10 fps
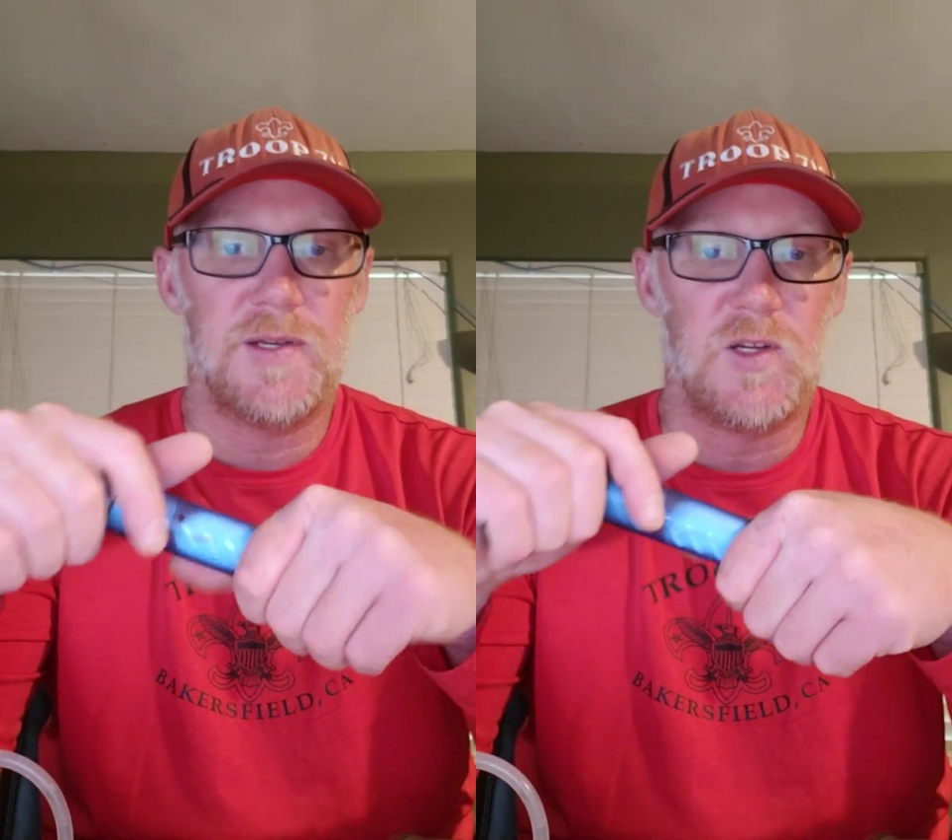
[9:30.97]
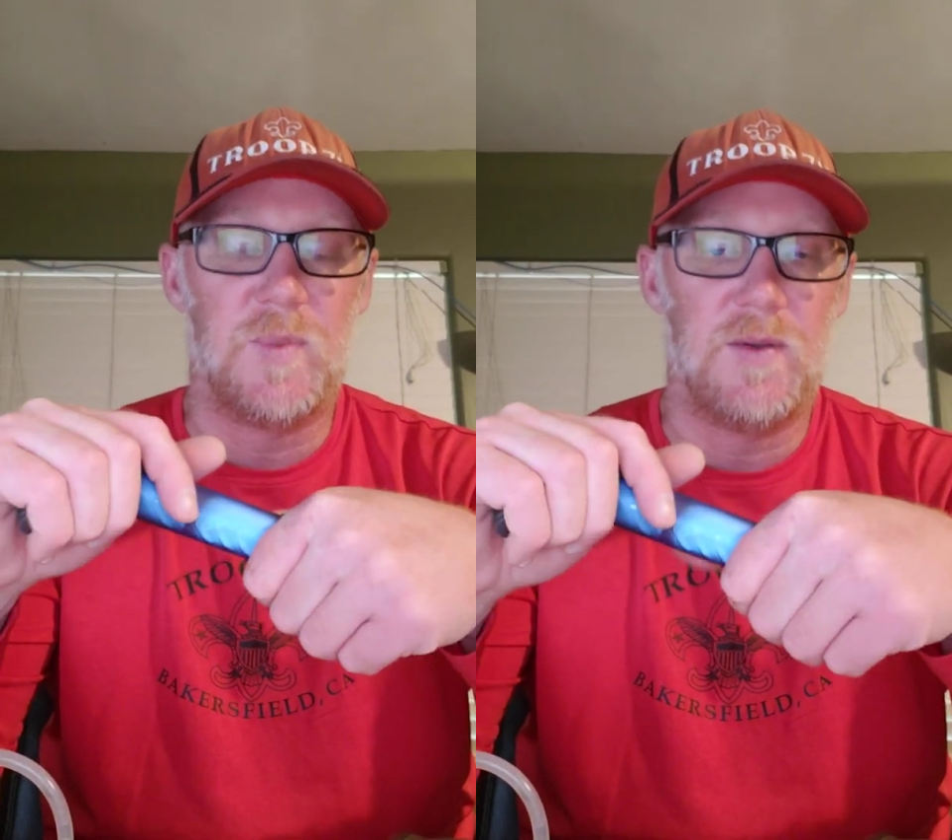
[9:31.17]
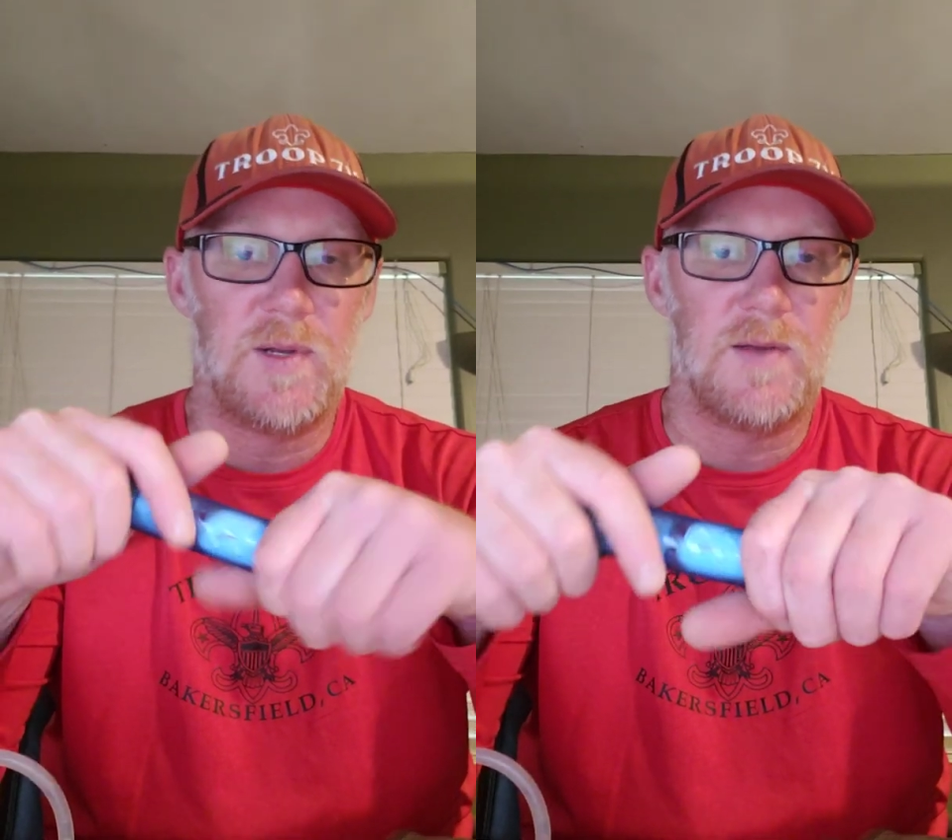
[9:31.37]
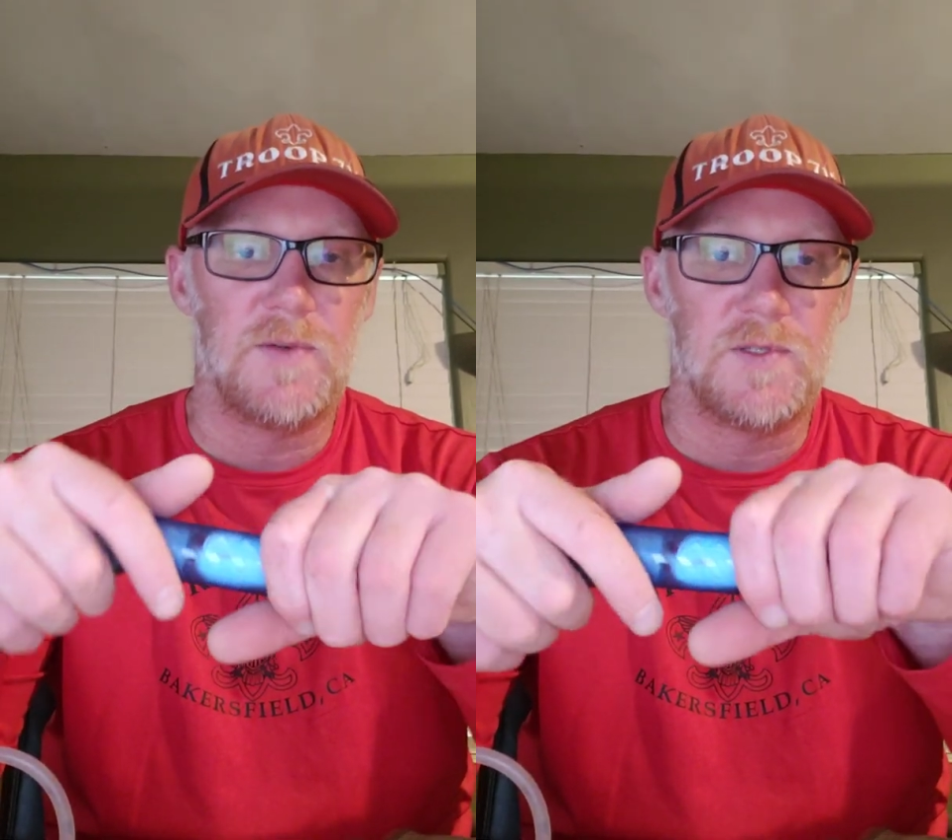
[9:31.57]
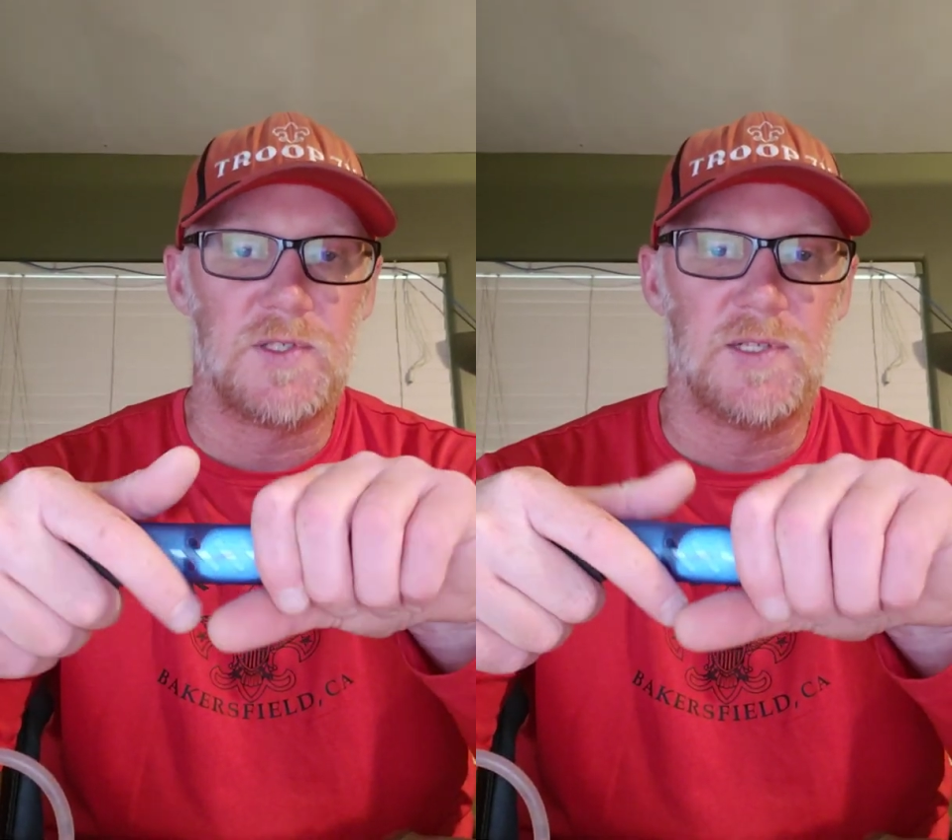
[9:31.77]
It'll be
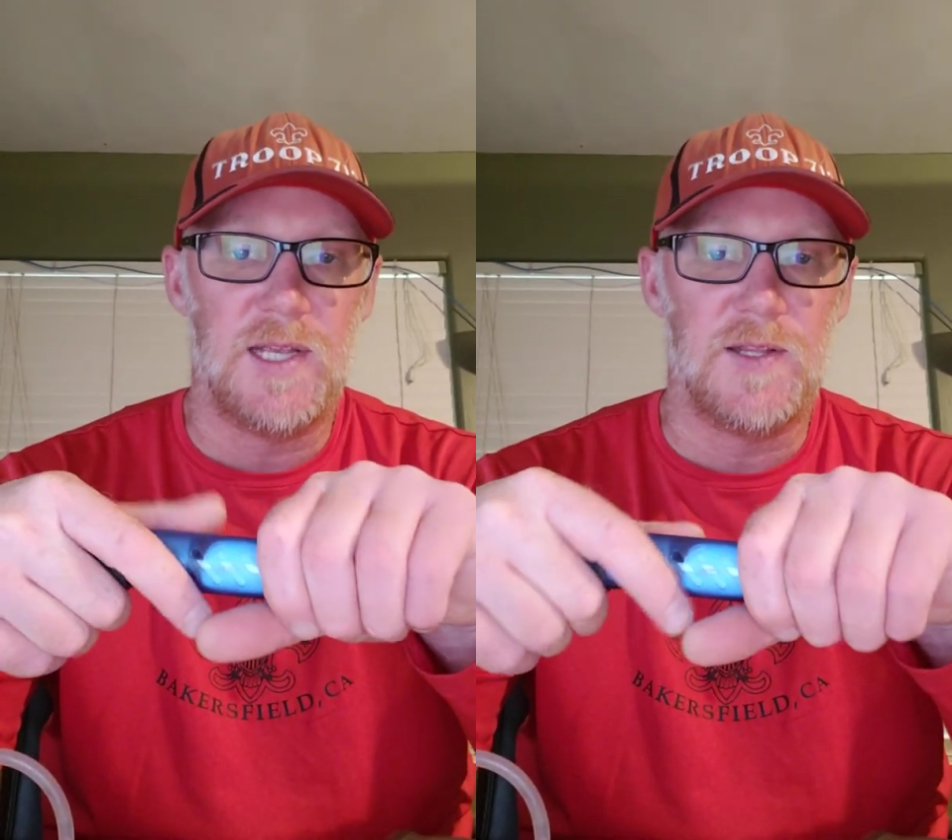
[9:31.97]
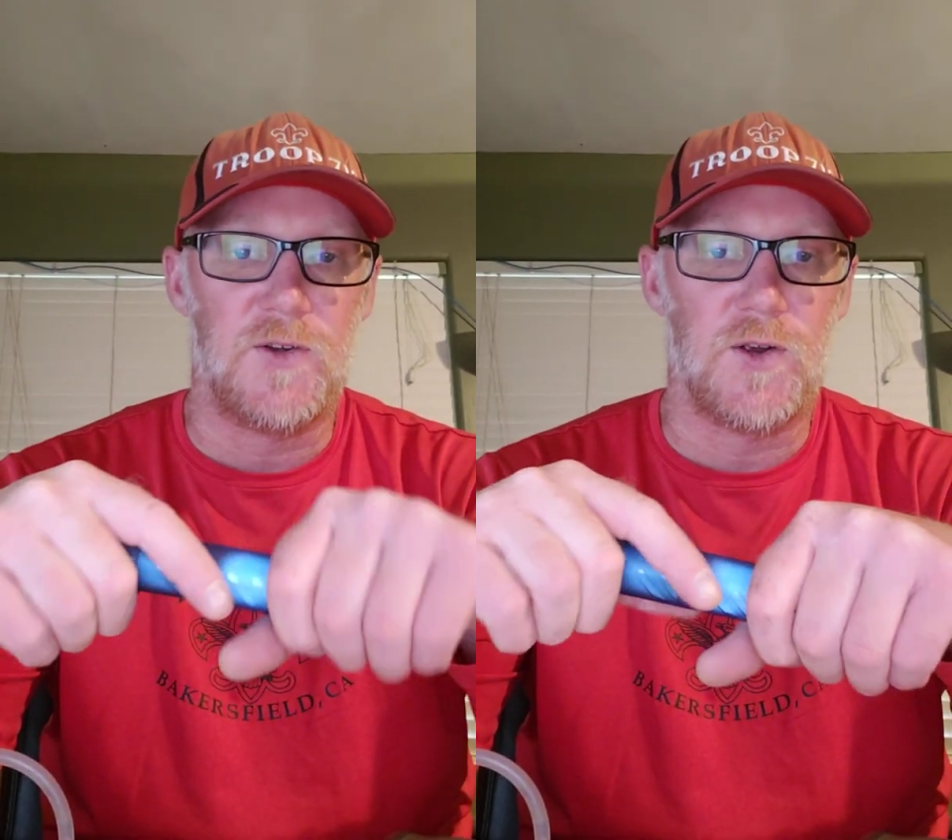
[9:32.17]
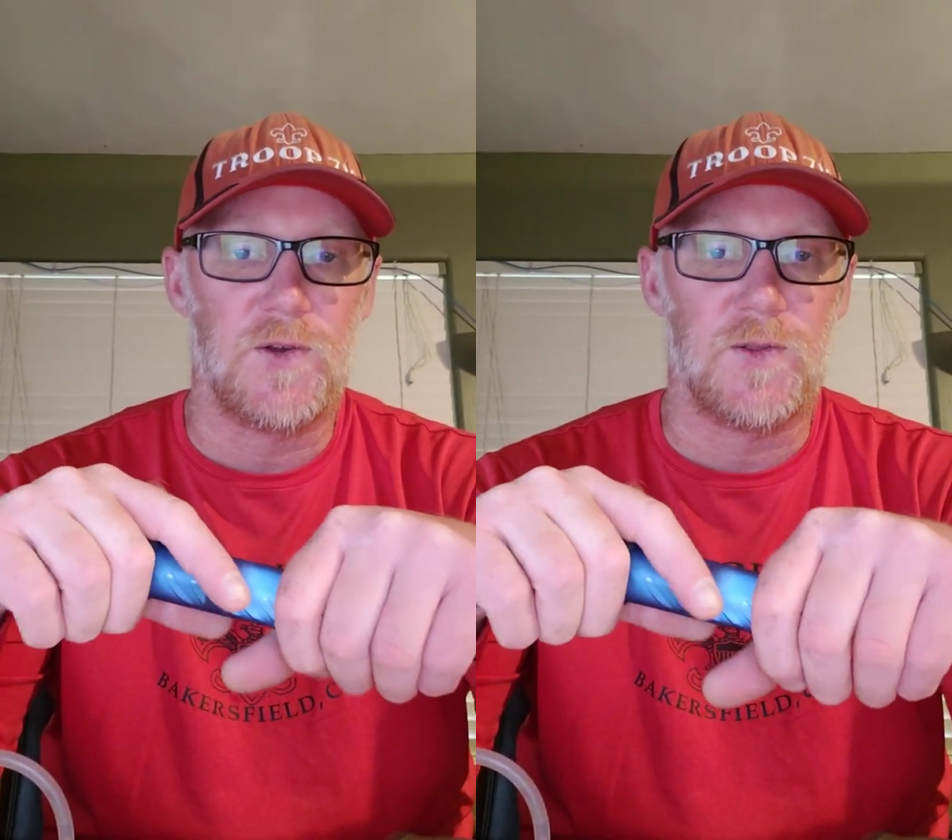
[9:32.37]
whatever's in the dirt